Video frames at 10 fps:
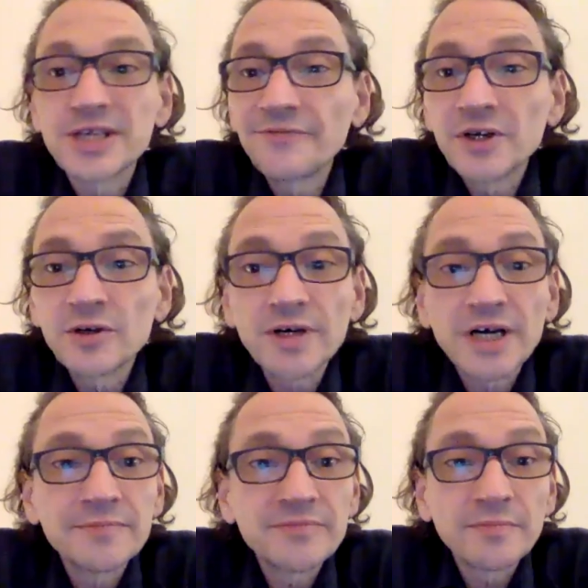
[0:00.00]
Stefano,
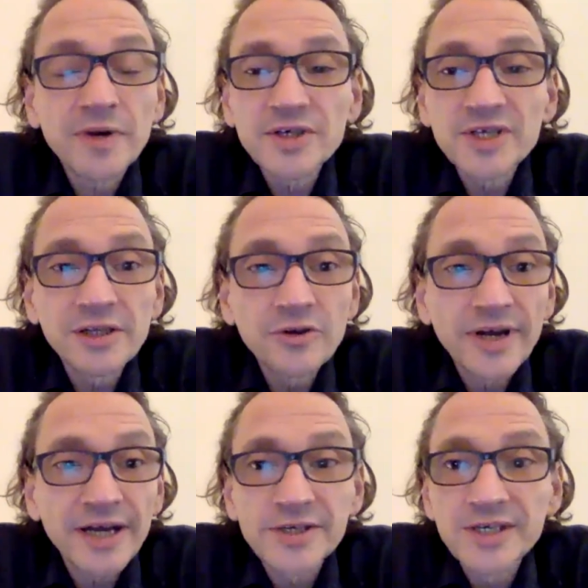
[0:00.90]
um, yeah.
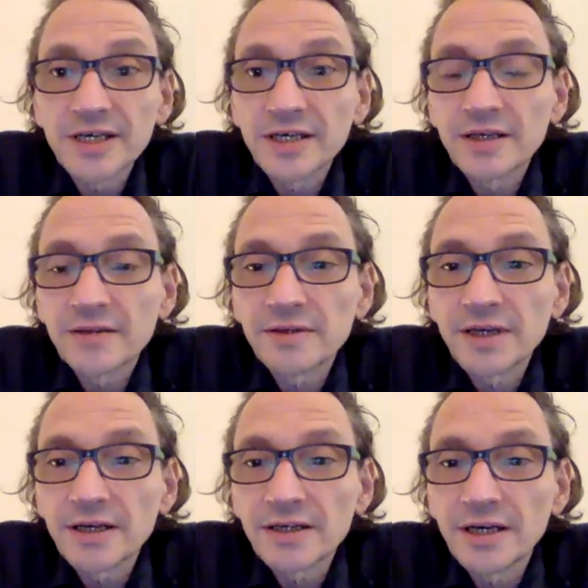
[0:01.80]
Marcello has
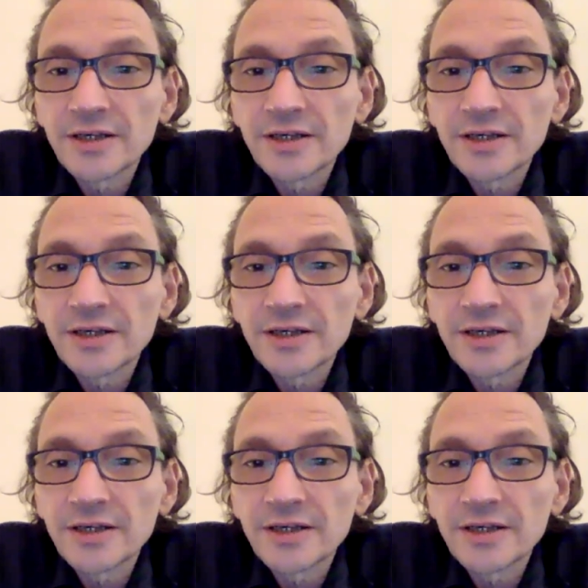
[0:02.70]
a, a,